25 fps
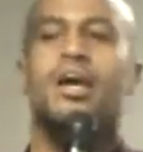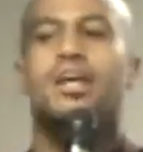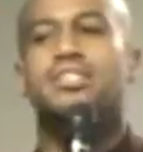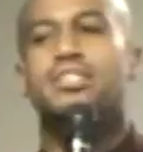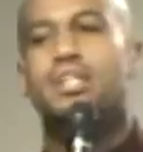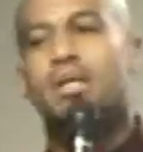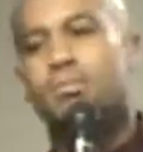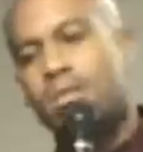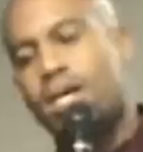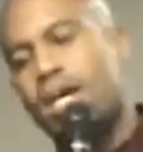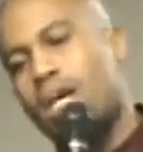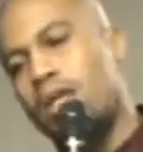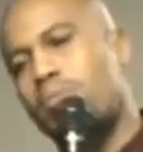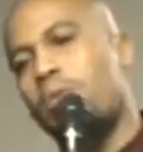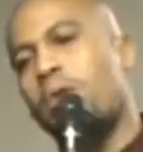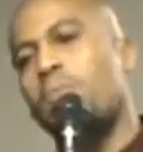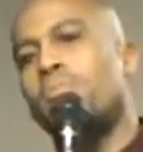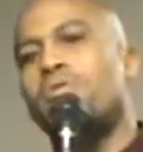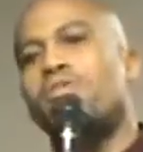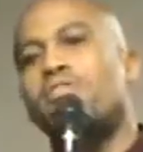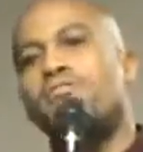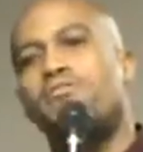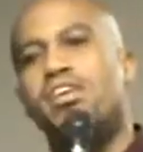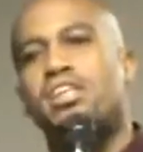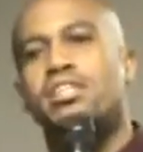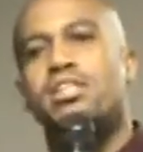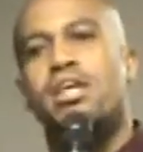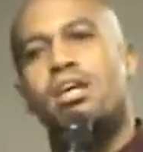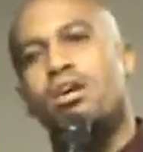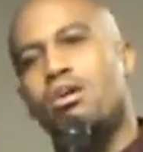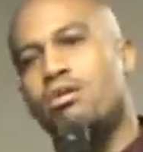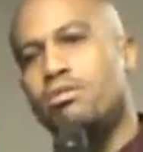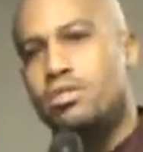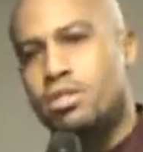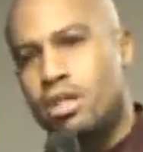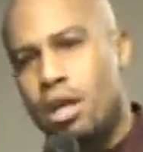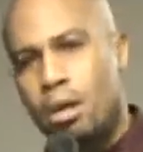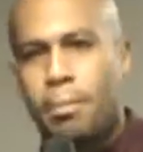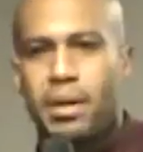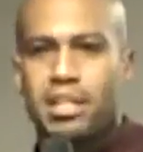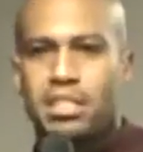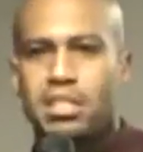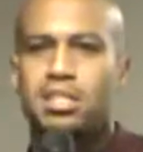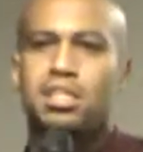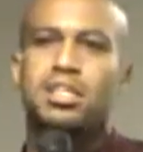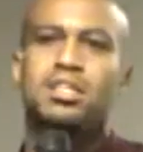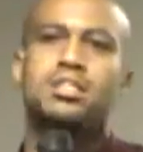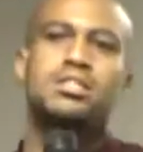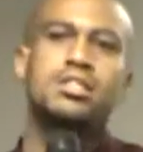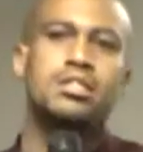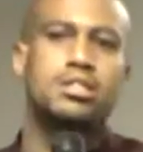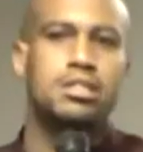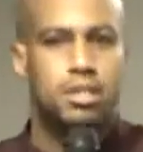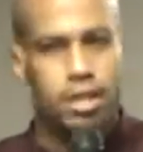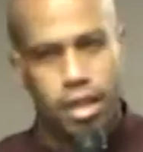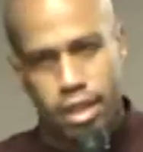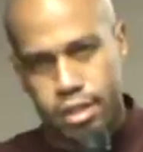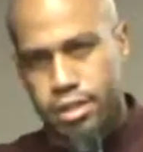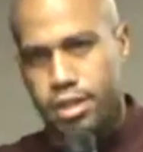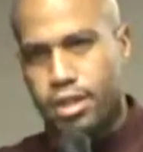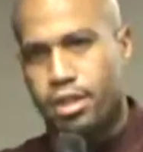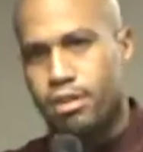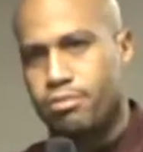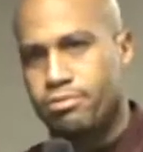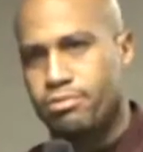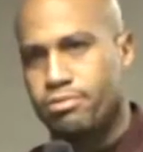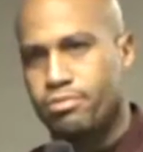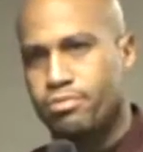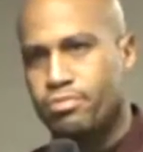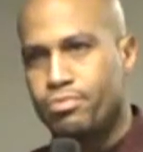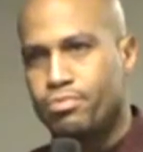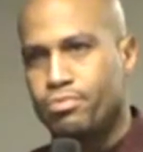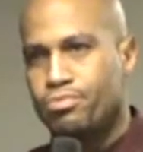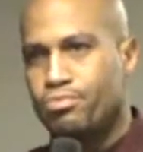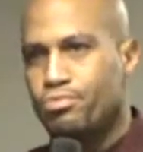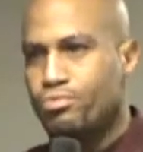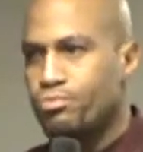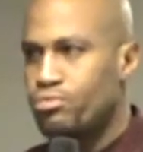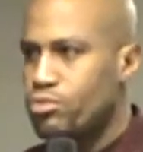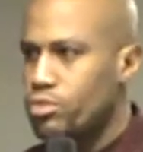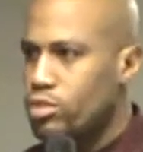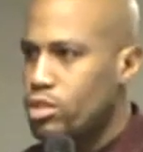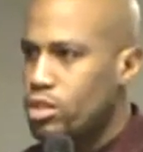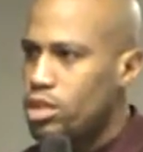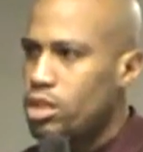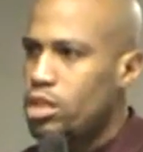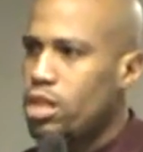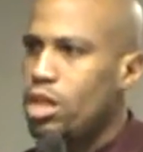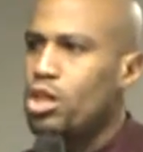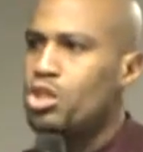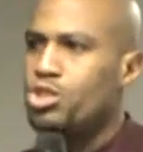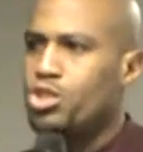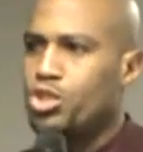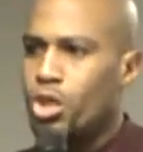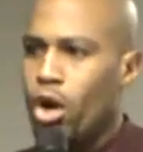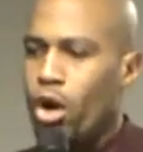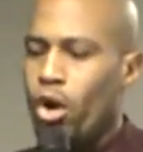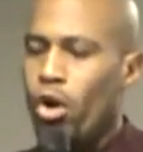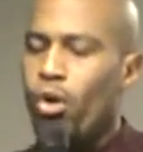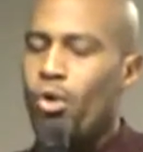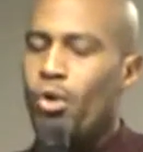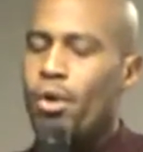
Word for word: sometimes people can pick their own self by just listening to them. Amen. So,